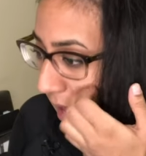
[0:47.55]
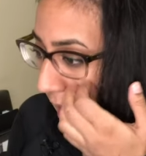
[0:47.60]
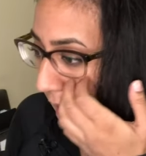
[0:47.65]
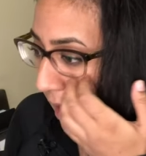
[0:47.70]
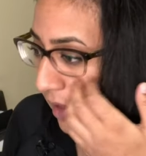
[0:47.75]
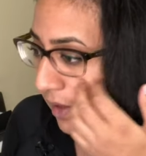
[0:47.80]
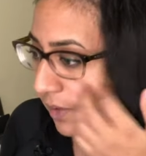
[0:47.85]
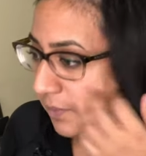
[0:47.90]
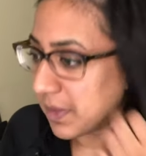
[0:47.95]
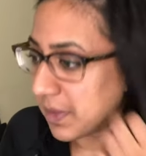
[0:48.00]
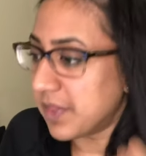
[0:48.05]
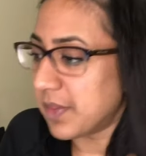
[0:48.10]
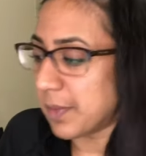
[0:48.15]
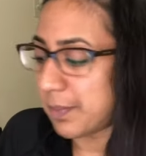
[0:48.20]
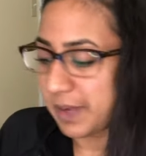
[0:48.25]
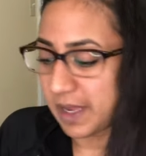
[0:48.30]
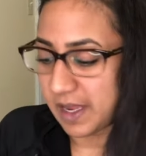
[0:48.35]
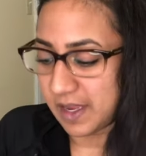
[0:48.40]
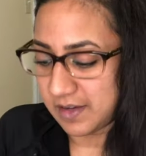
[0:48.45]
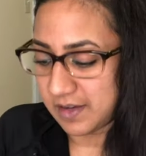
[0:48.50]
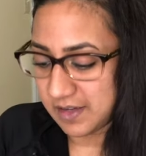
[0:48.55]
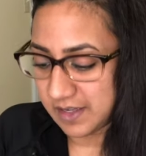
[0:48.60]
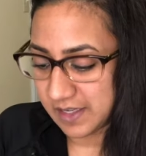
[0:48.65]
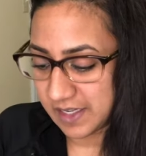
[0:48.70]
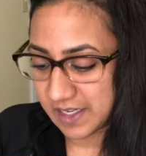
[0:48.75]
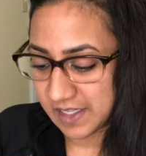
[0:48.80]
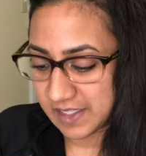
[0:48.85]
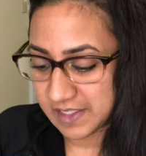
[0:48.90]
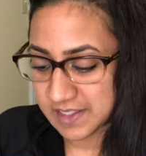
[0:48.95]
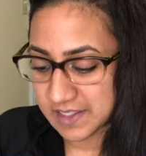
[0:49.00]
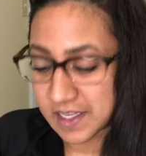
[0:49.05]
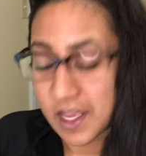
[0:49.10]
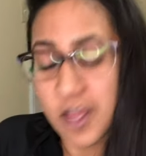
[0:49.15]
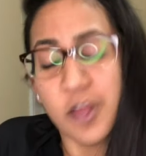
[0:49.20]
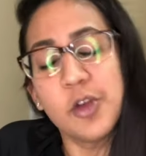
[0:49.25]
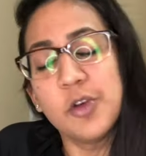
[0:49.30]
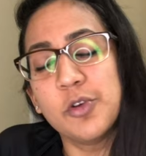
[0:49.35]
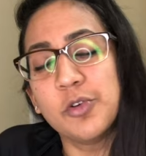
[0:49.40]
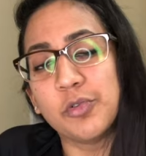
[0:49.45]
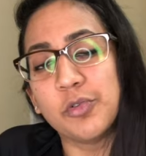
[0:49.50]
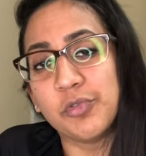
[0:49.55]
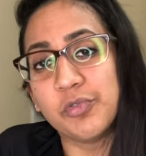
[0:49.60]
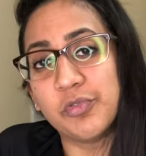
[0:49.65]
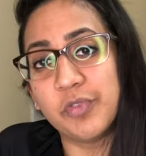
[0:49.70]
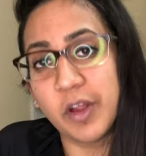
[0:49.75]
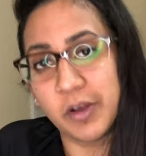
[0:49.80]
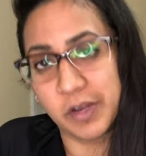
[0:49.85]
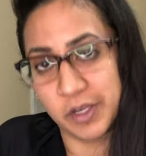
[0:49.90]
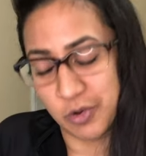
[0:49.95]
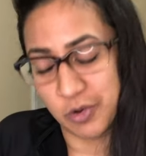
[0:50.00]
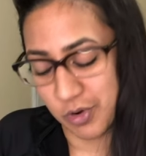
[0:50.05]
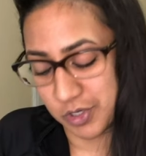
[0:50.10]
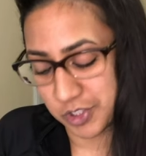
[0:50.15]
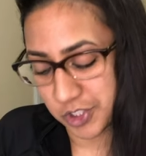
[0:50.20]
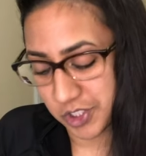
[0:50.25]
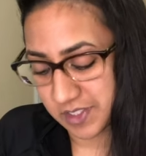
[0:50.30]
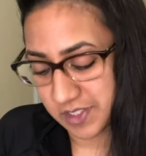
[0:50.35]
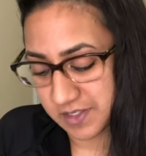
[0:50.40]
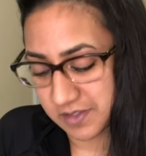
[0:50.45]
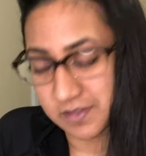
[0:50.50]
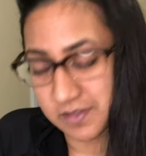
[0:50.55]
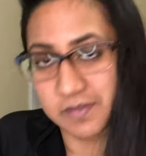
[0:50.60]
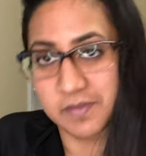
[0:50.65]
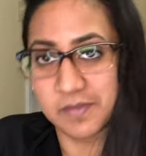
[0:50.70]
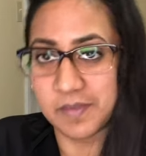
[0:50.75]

The pen is very gorgeous.